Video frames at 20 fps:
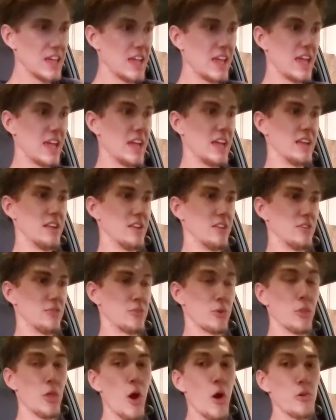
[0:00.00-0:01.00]
And
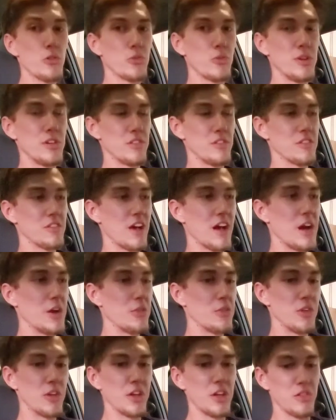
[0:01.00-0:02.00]
for those reasons, I
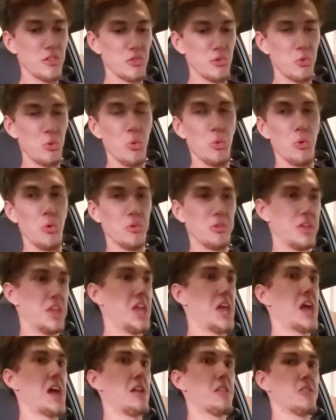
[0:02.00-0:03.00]
think it's cool.
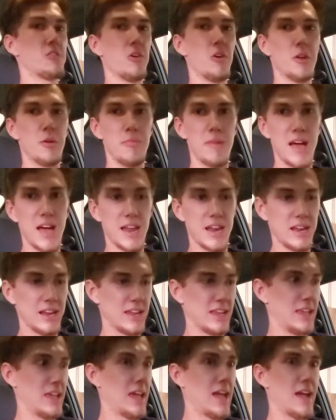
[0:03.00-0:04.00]
Yeah, it's automatic.
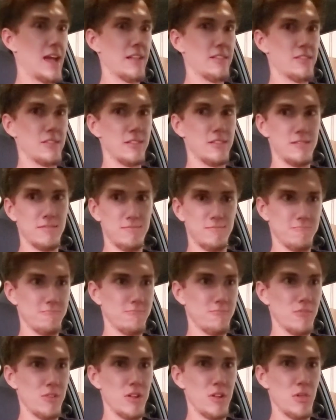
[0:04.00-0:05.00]
Yeah, it's a
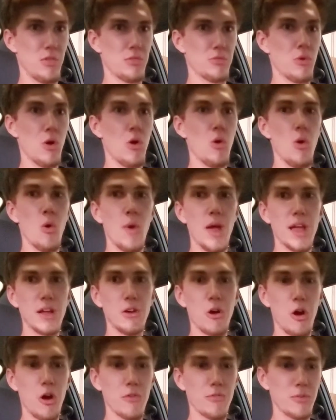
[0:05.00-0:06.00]
throwaway
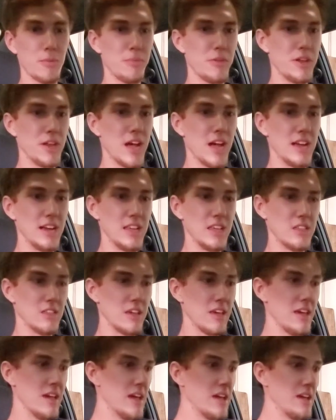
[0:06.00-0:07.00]
car from the 90s.
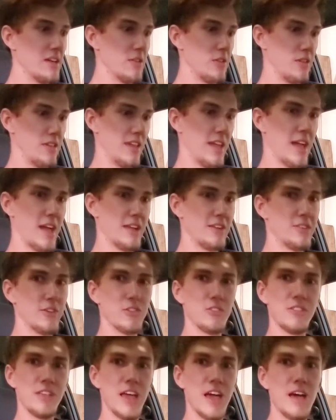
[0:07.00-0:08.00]
Yeah, it
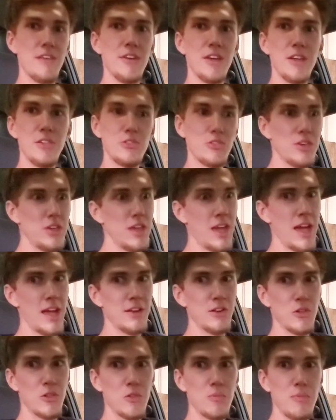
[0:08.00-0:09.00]
doesn't have AC. Yeah, it
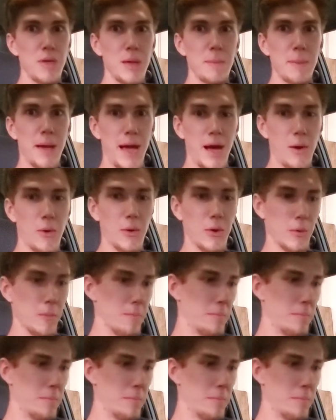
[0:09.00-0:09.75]
doesn't make power.